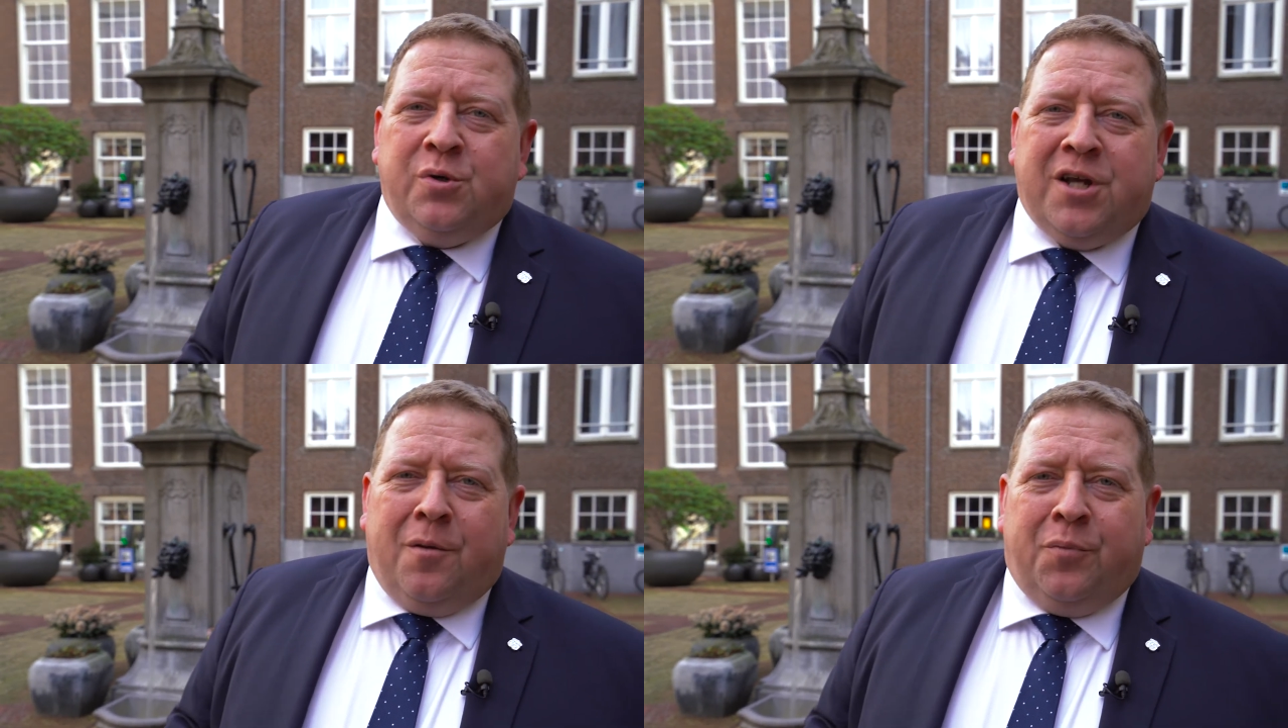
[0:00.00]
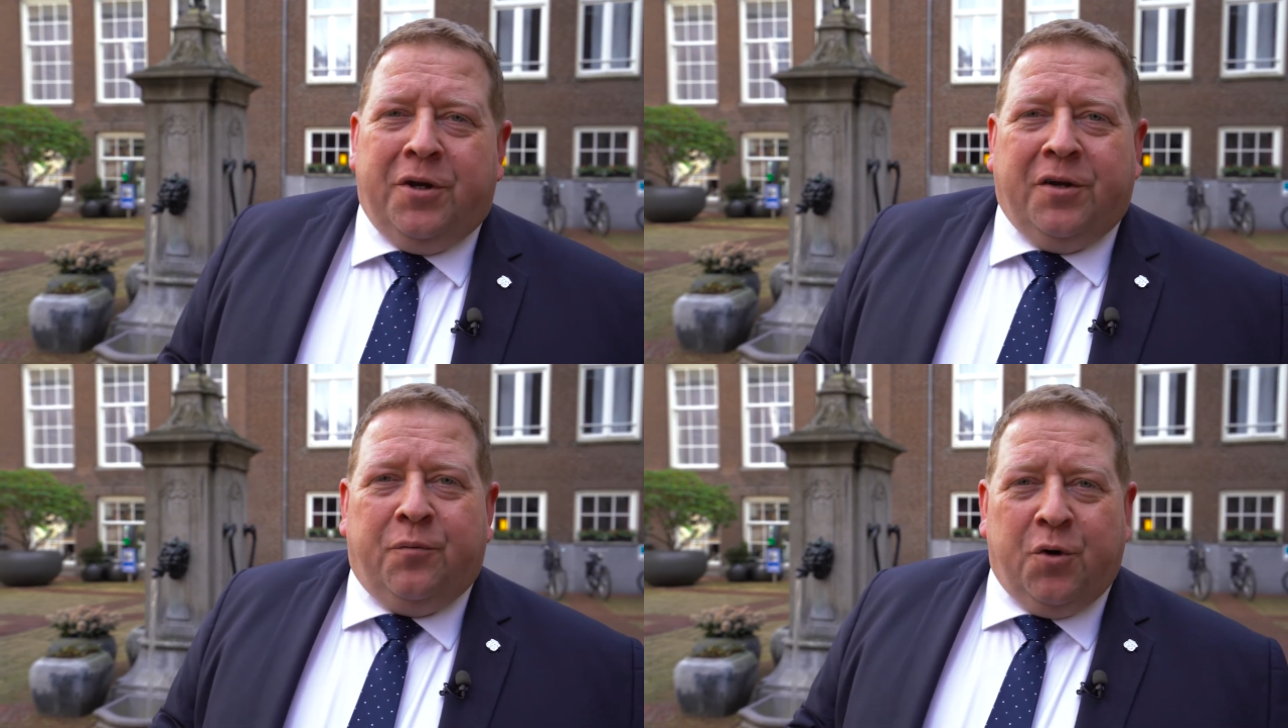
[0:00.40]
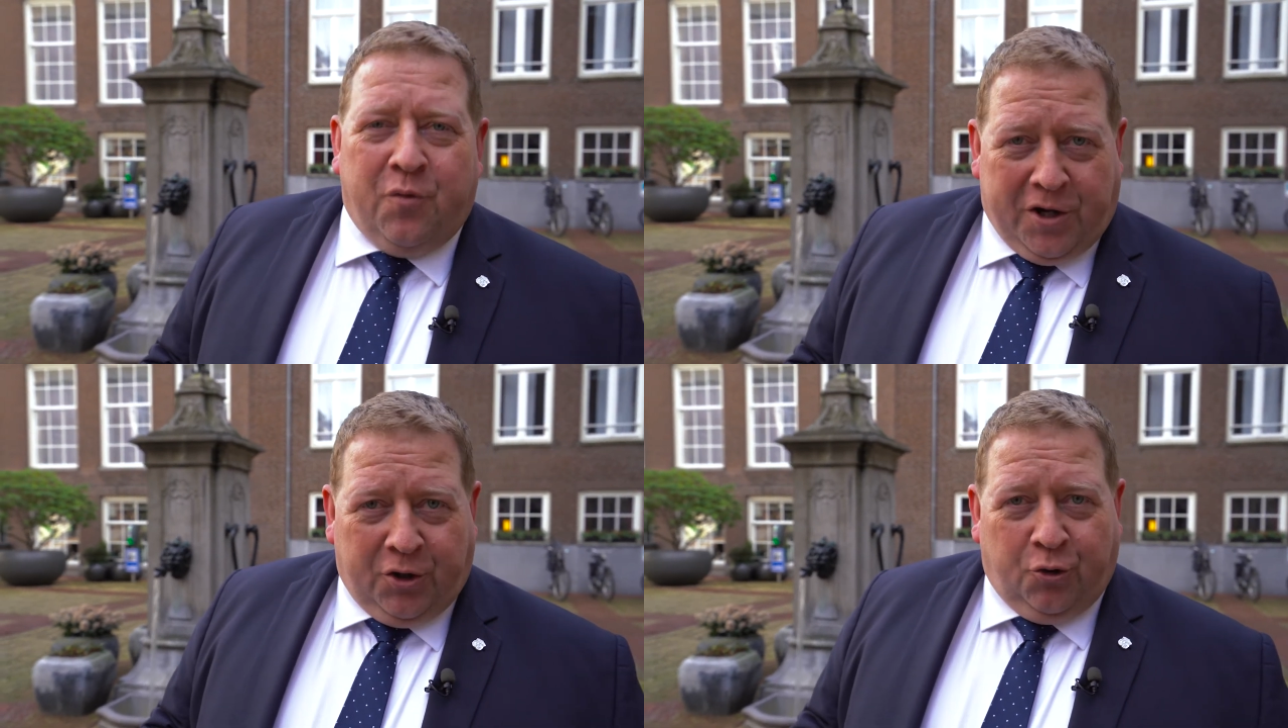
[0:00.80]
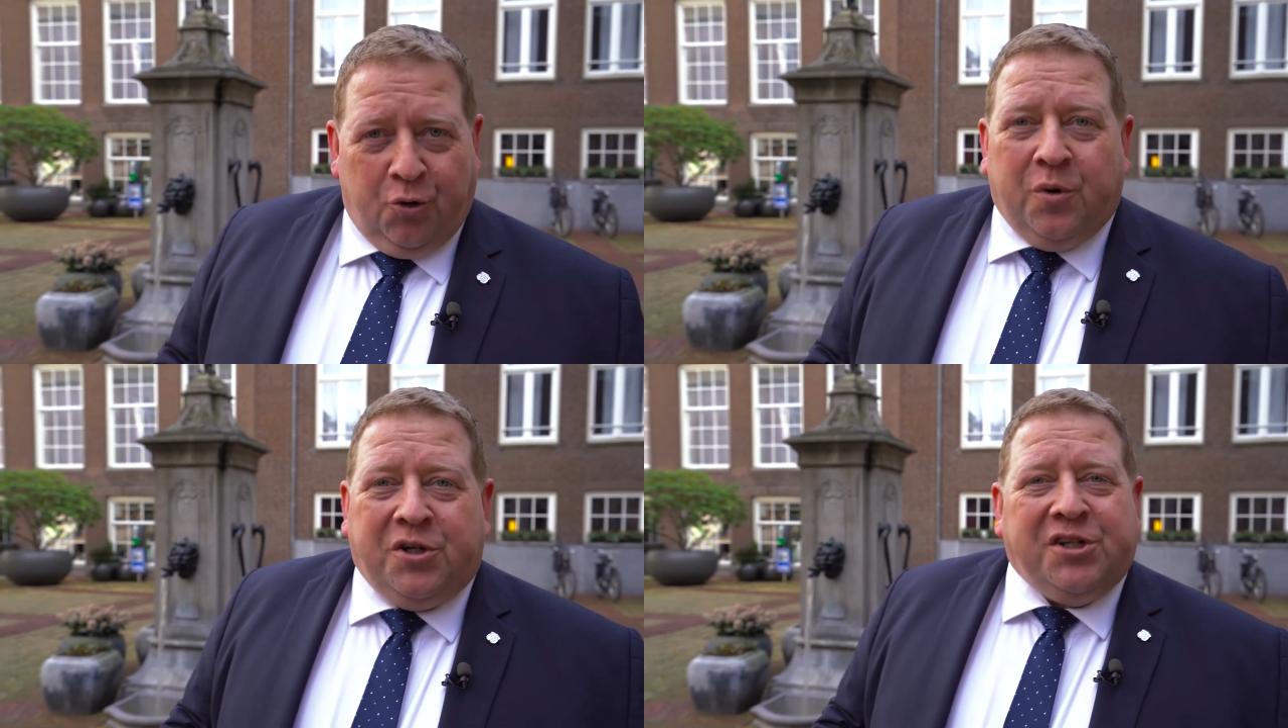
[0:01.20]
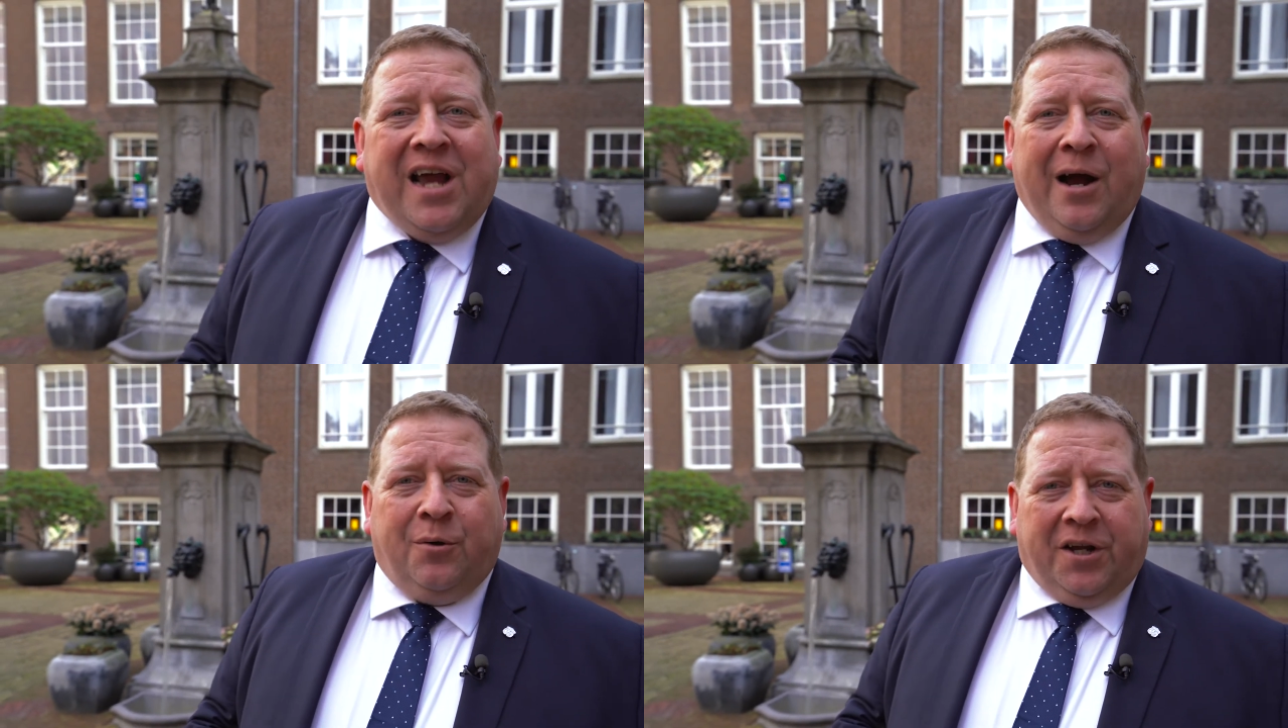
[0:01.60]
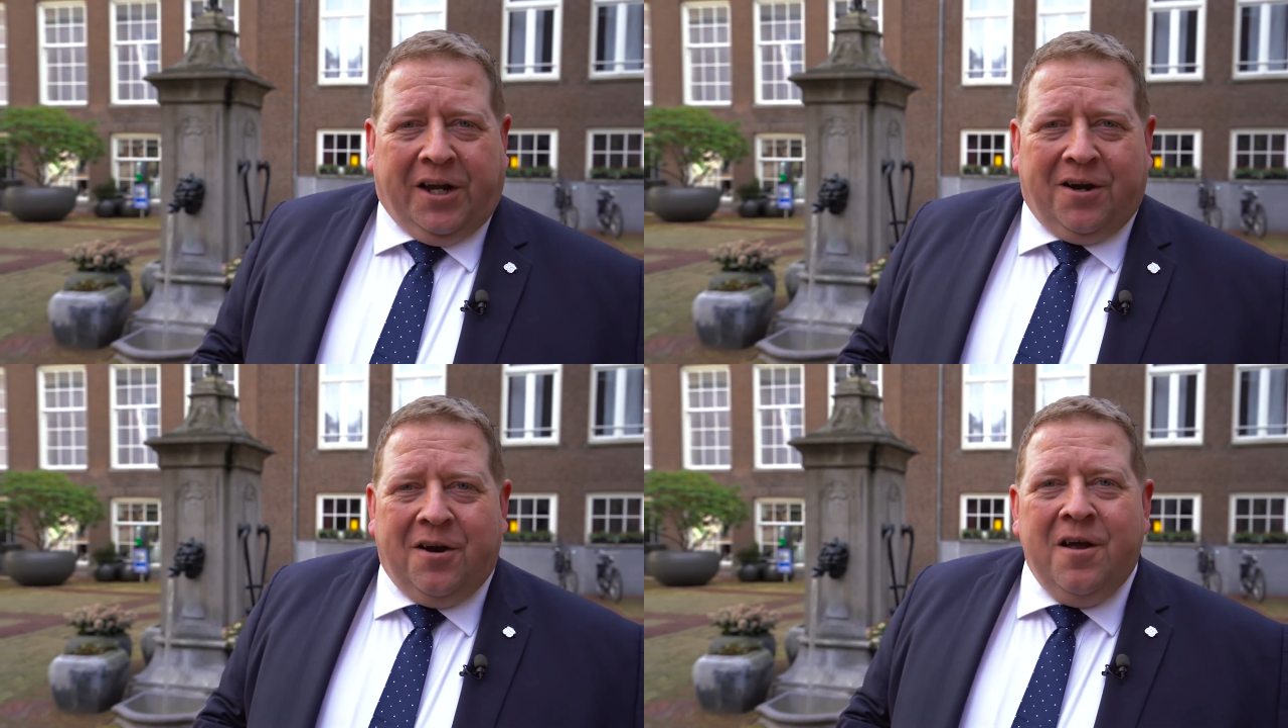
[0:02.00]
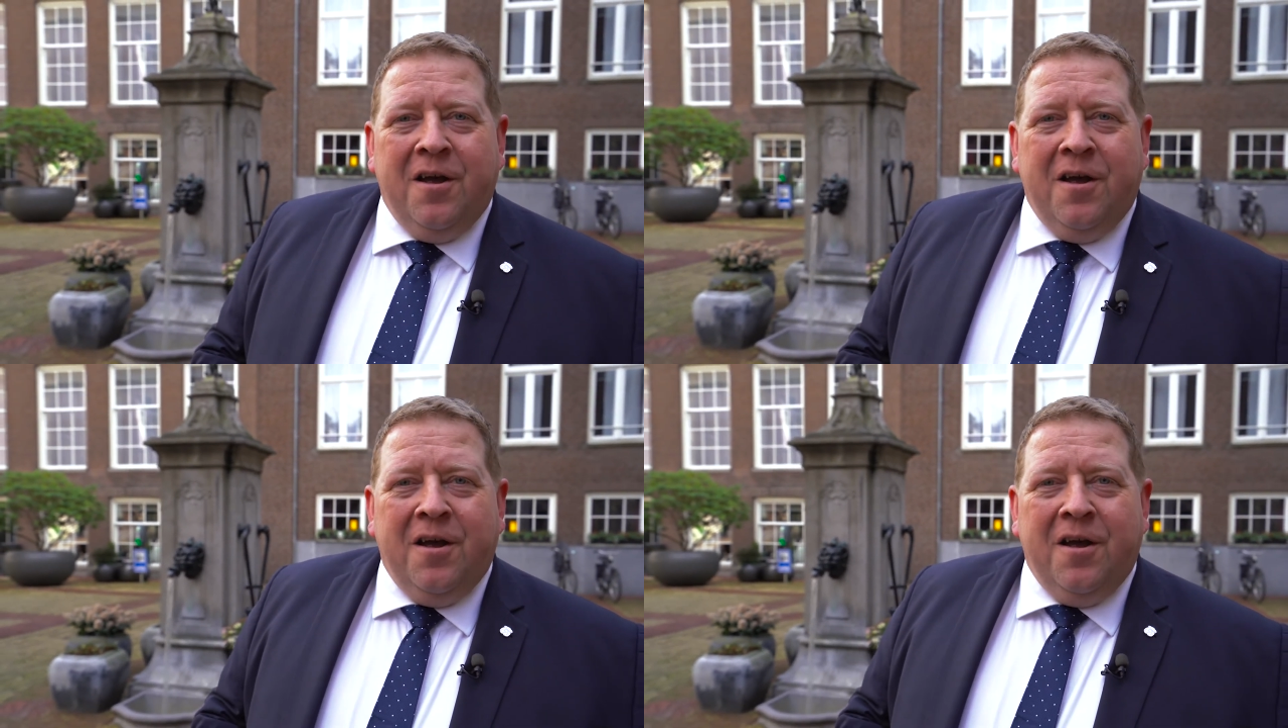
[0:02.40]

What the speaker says: something that we already do, which is out here,